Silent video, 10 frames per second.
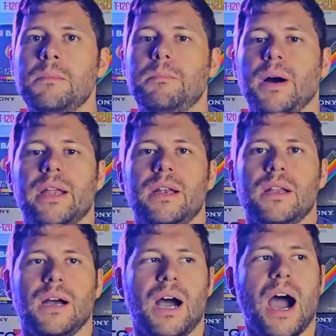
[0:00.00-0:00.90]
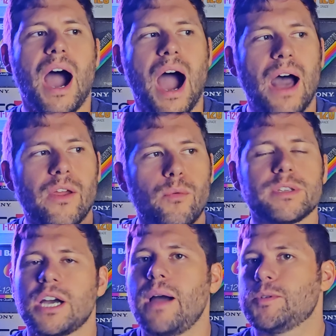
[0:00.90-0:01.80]
But there were
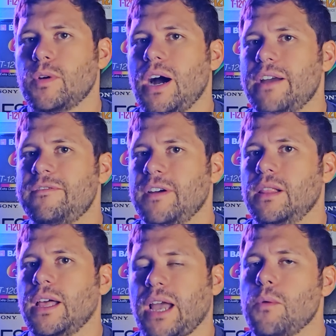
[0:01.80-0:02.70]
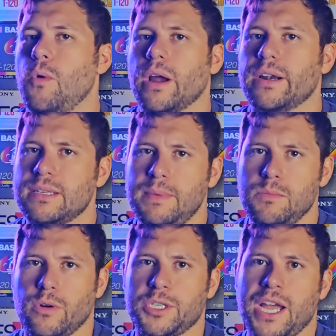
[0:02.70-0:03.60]
times where I felt like I wanted it to be
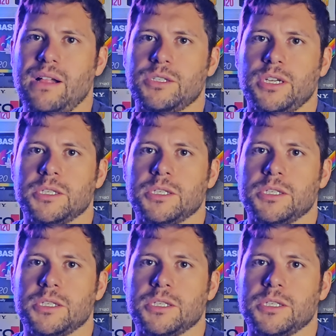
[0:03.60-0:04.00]
more challenging,